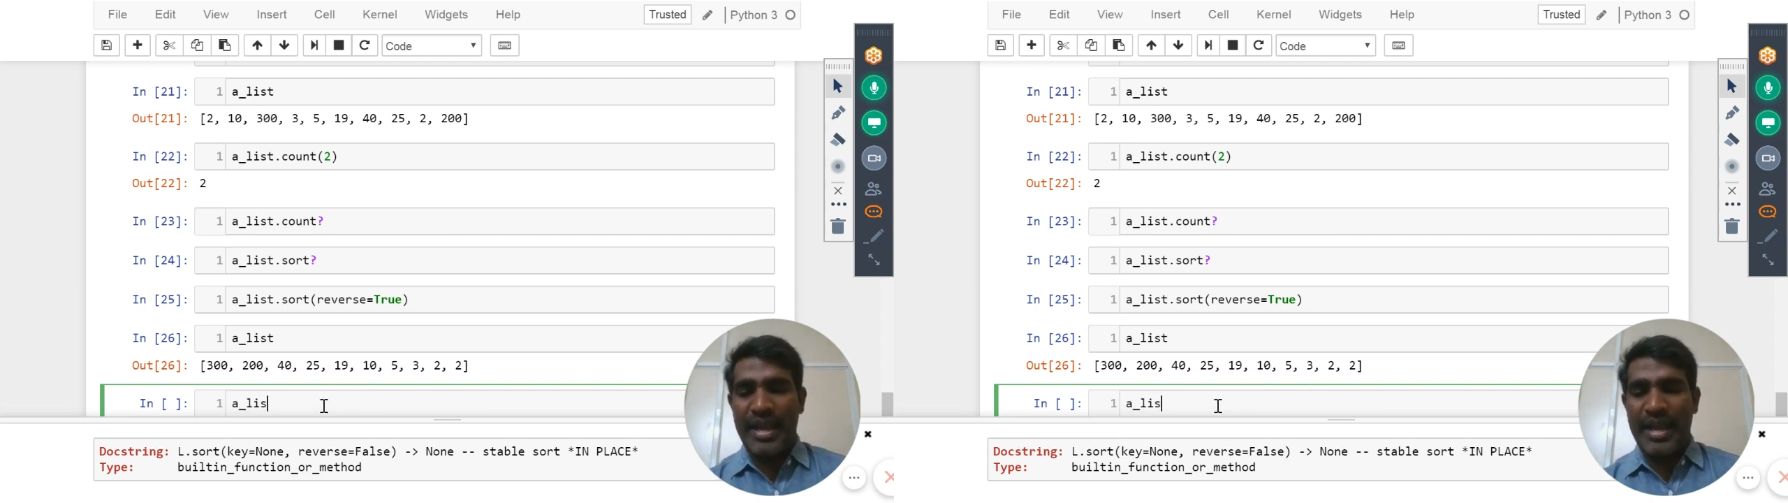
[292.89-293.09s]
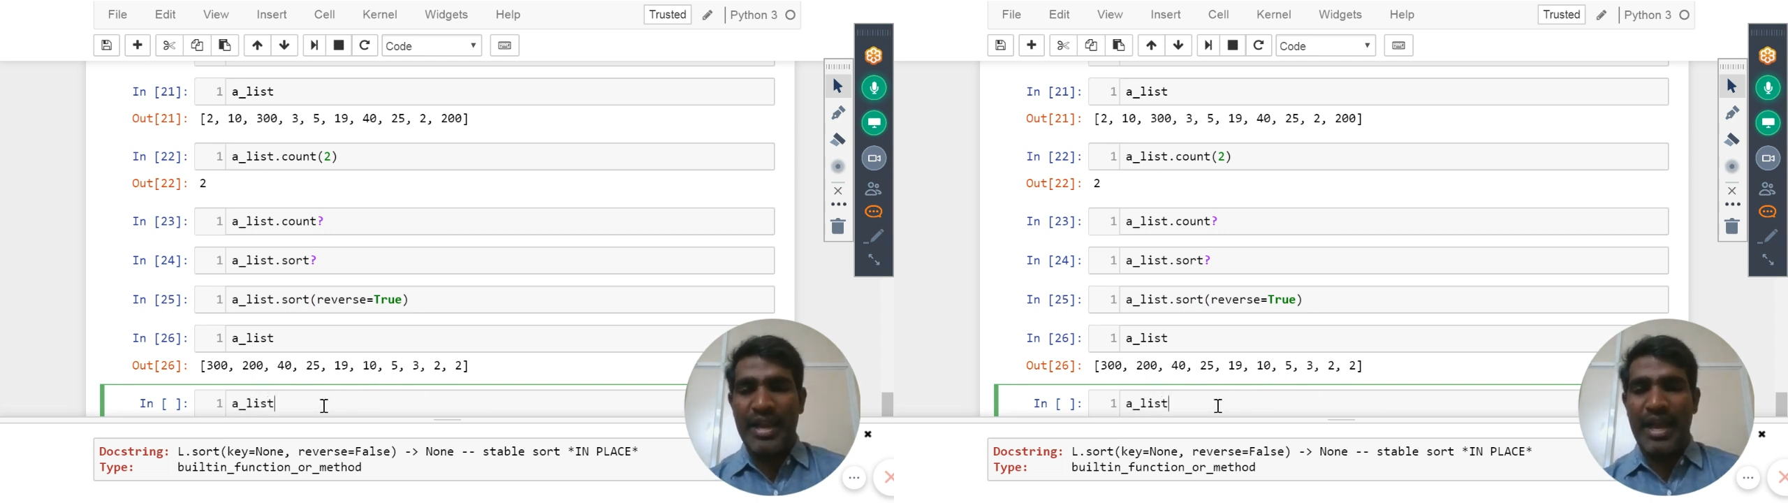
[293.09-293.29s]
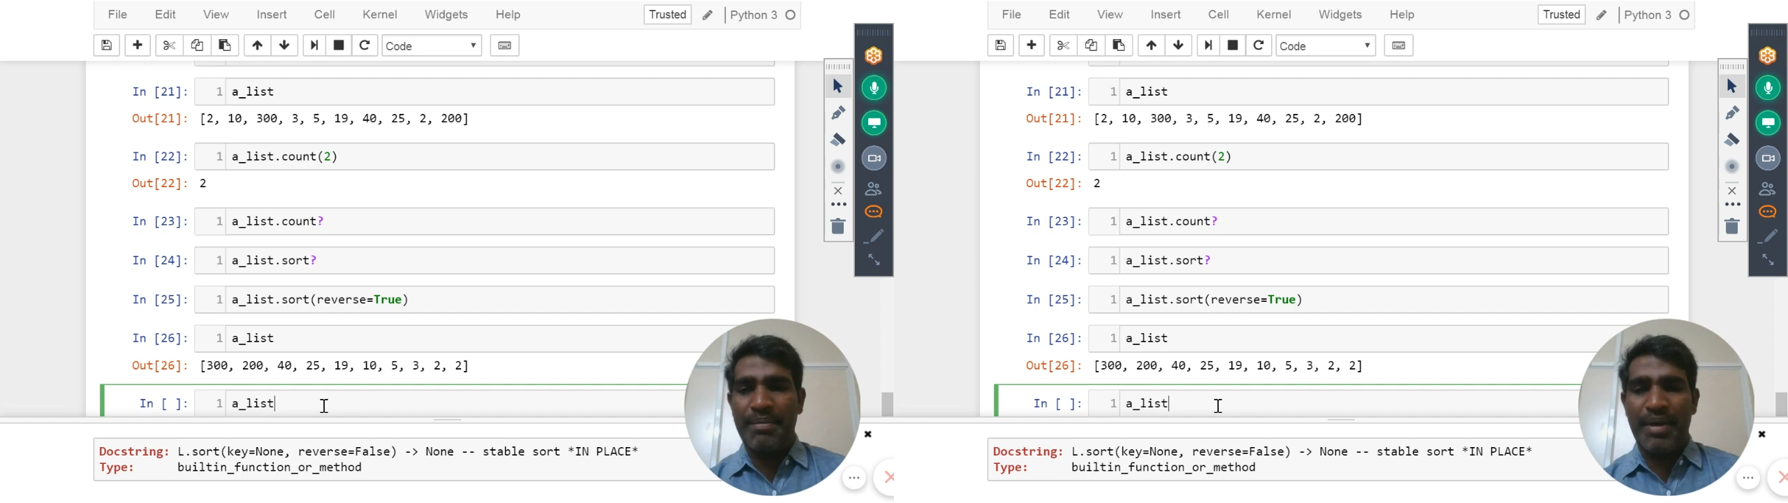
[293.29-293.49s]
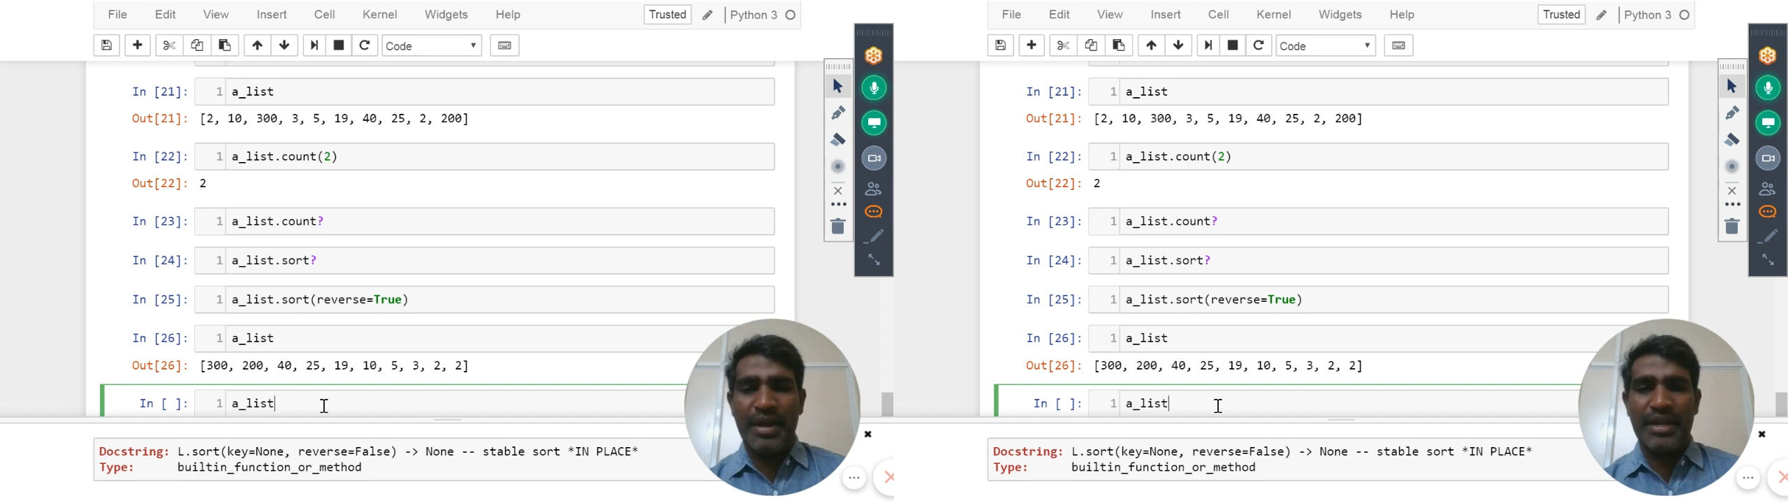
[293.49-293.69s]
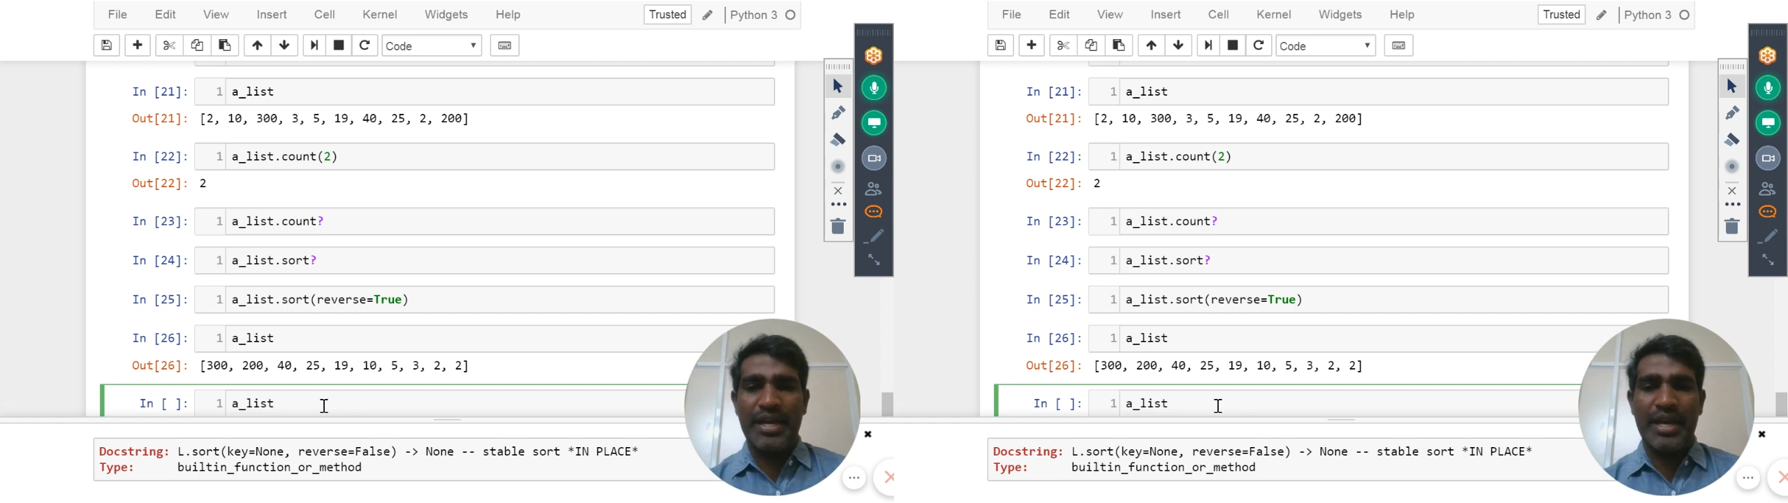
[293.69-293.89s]
again I am
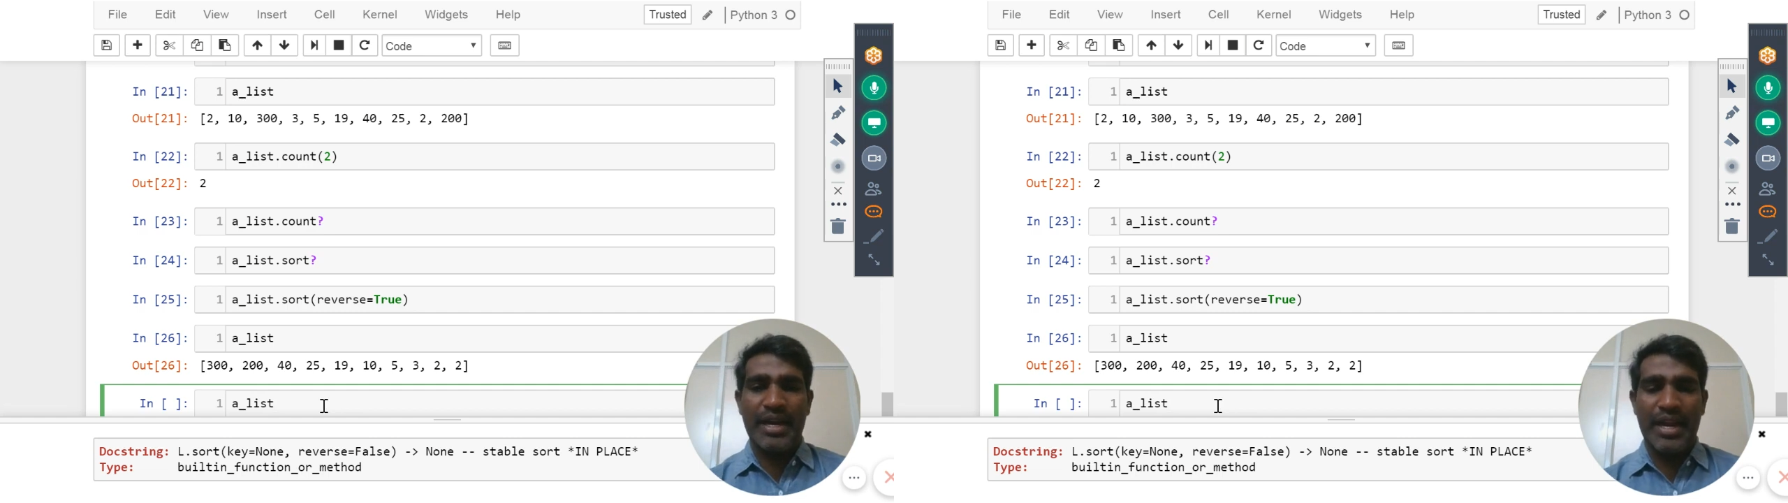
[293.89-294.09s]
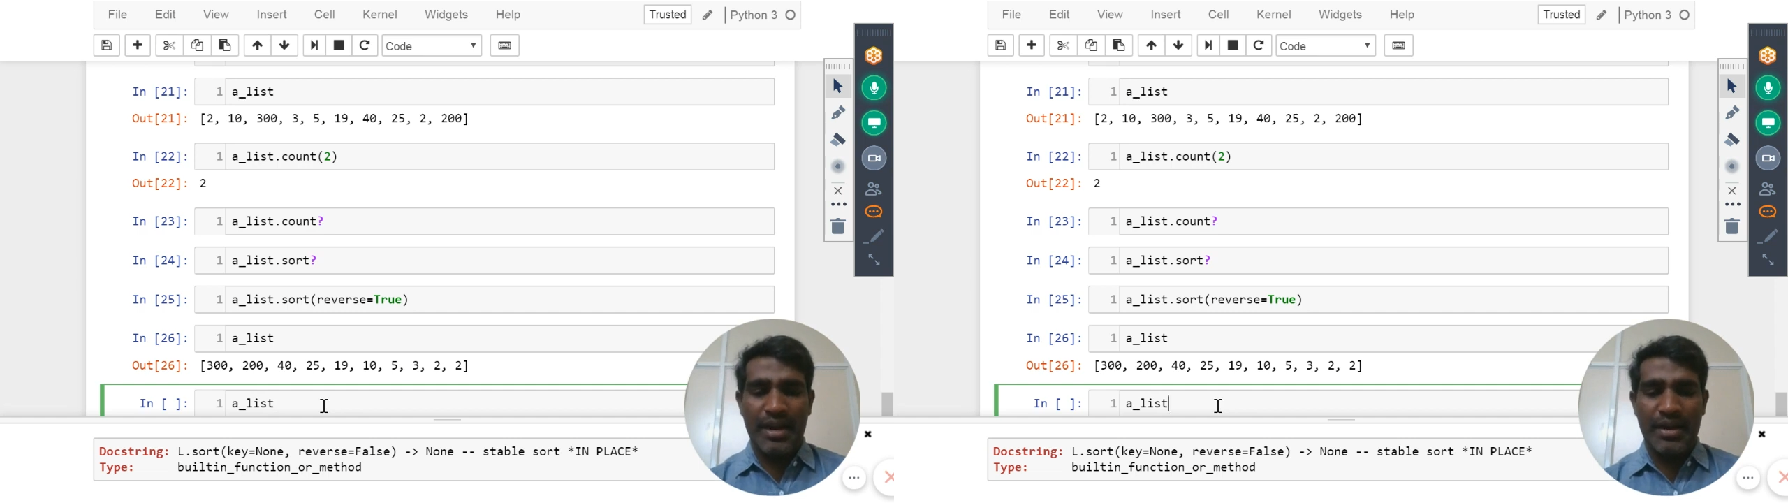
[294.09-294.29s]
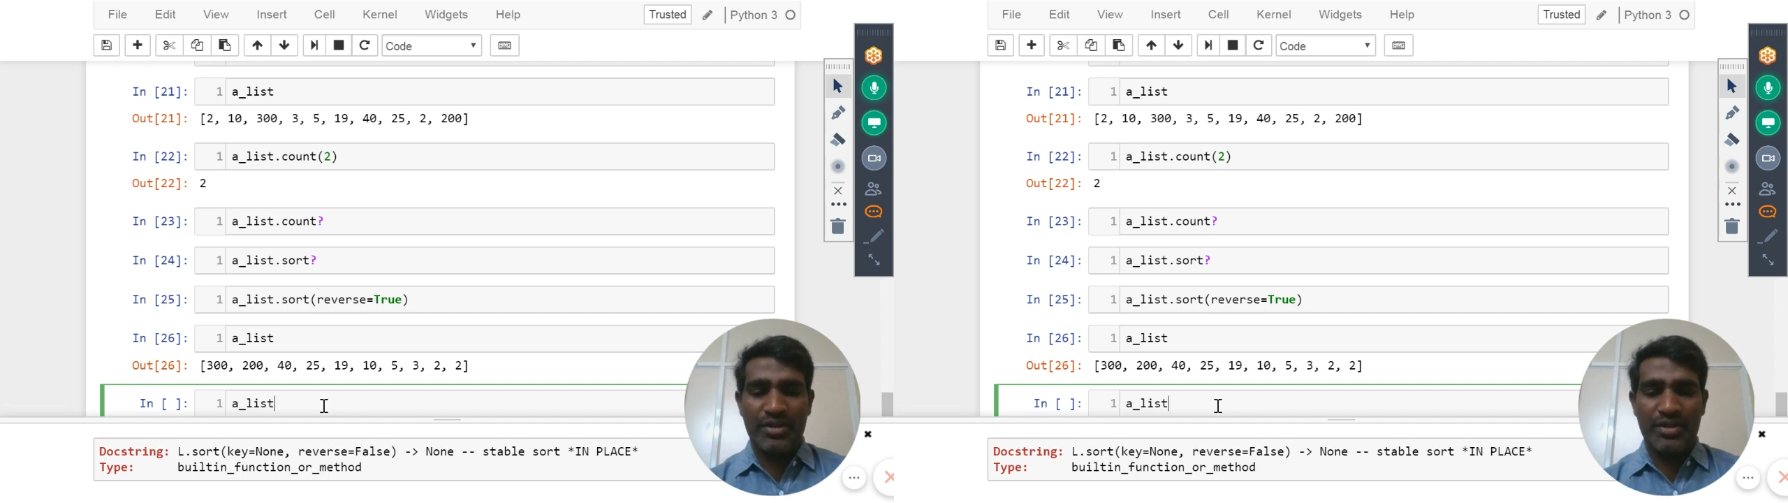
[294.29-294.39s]
writing here a